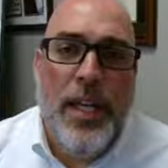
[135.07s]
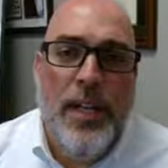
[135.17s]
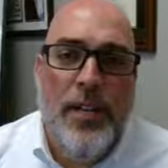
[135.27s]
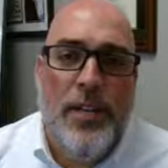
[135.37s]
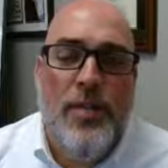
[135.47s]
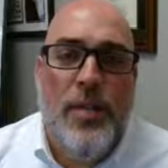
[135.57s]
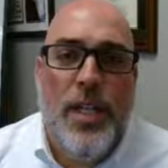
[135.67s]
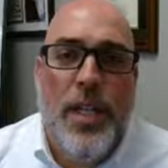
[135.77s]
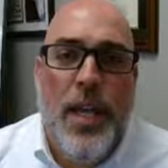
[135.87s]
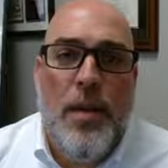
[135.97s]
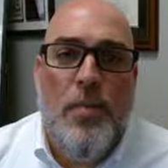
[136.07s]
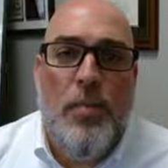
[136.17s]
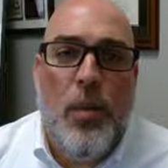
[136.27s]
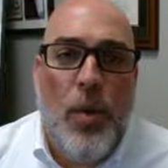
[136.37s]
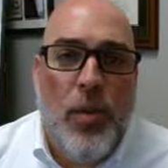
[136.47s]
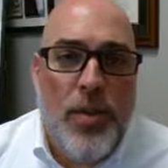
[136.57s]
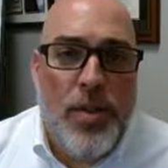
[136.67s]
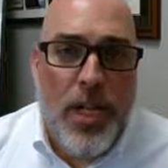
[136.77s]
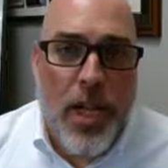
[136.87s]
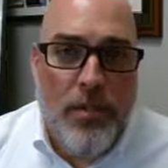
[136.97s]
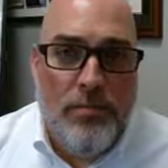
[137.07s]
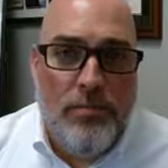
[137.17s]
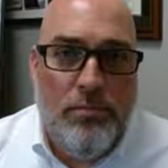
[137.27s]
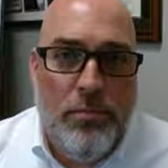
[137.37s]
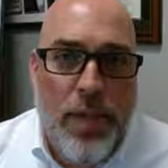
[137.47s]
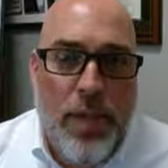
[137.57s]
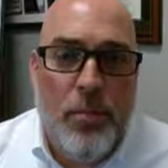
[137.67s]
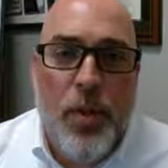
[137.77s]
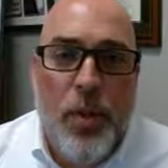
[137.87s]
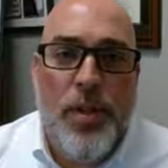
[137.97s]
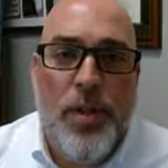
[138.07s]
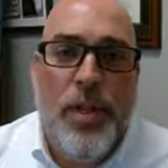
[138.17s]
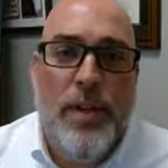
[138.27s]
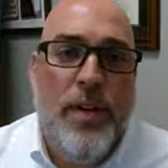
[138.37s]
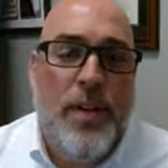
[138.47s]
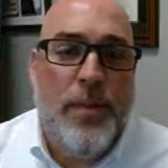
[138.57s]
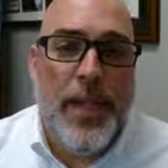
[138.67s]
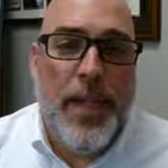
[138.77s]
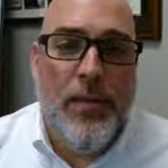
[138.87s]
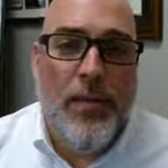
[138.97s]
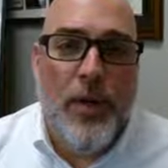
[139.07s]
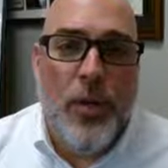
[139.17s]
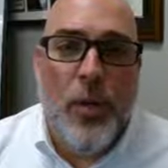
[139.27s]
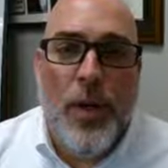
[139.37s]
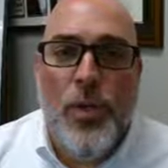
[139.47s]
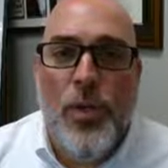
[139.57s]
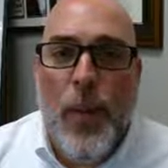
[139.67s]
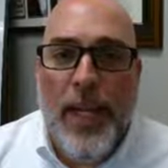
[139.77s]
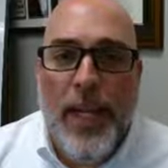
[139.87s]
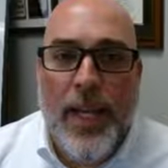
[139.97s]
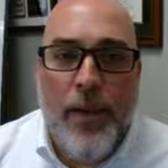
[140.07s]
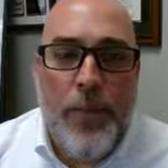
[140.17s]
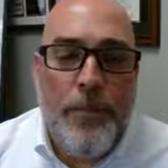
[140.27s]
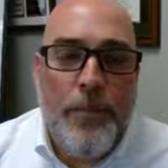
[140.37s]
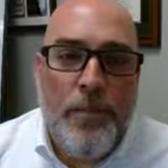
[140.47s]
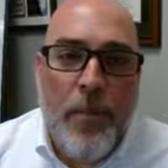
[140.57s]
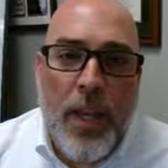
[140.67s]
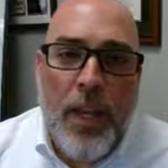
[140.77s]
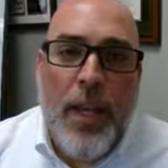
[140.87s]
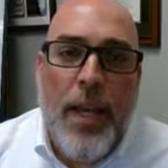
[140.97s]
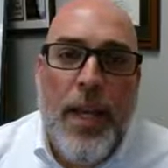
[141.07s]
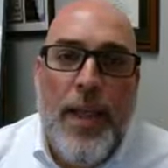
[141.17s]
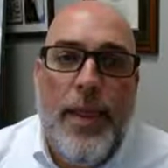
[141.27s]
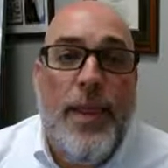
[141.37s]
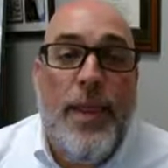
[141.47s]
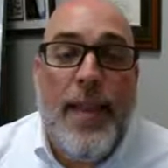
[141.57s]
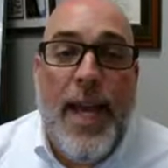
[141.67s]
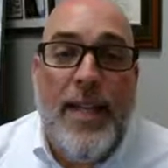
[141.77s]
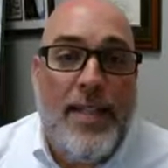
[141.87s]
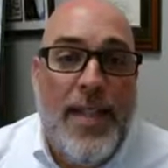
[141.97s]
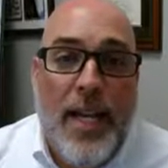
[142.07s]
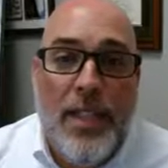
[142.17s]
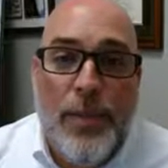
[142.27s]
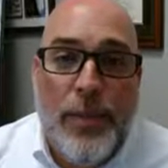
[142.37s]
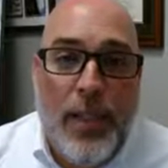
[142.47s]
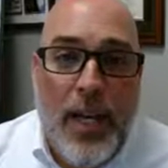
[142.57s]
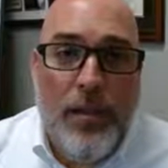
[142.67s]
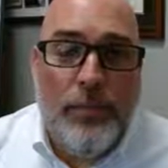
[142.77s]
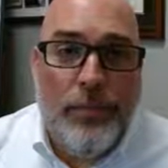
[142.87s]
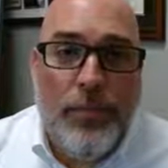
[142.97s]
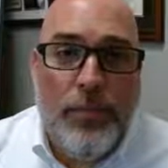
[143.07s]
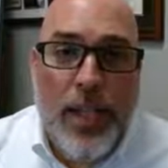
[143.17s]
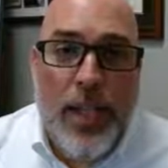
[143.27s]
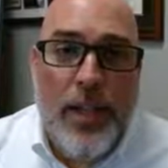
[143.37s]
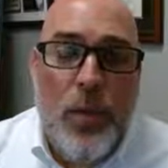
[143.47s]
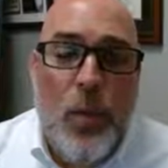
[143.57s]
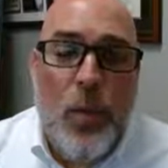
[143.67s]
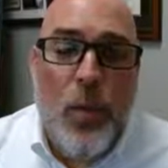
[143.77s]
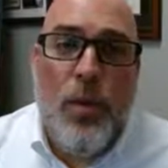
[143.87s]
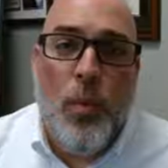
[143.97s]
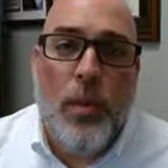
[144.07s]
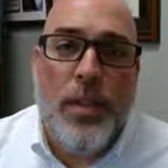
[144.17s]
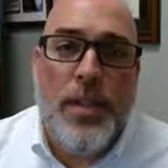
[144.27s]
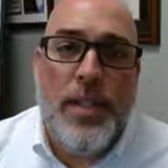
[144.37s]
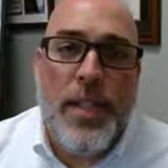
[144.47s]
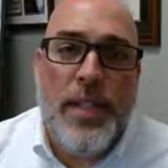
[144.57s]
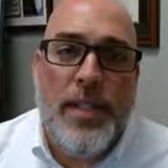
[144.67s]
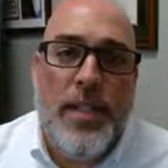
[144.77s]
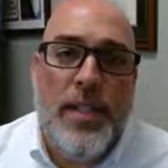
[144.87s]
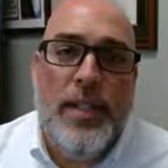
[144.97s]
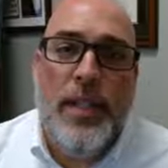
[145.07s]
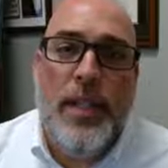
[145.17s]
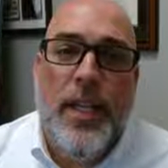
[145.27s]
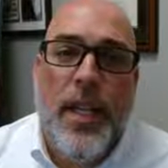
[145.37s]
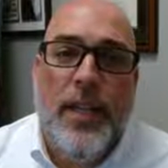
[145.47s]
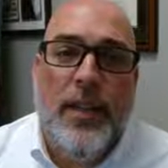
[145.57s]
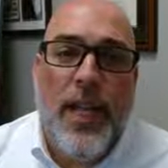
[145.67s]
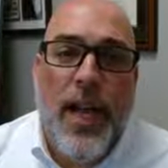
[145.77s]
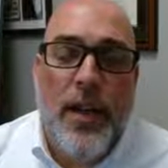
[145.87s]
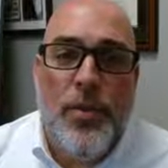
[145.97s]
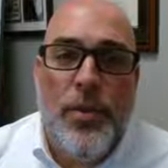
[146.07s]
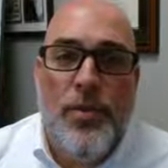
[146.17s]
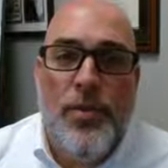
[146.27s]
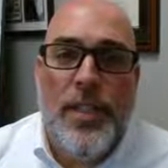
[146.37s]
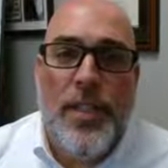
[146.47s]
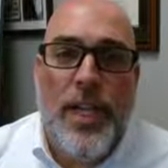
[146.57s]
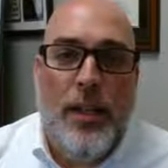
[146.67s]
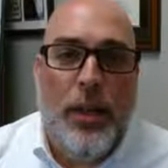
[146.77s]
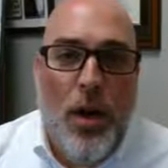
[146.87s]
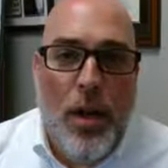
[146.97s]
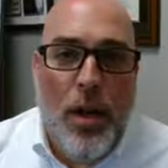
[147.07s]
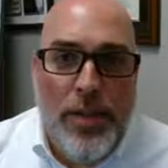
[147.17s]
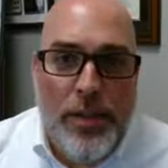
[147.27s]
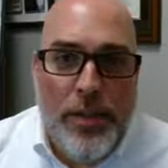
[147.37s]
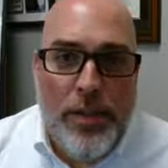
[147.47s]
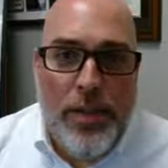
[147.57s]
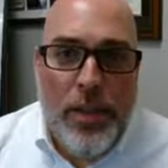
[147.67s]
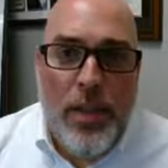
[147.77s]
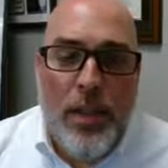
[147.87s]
is using a brokerage account, a brokerage investment account or a joint account. That is a taxable account. And the way it works is it allows you to take losses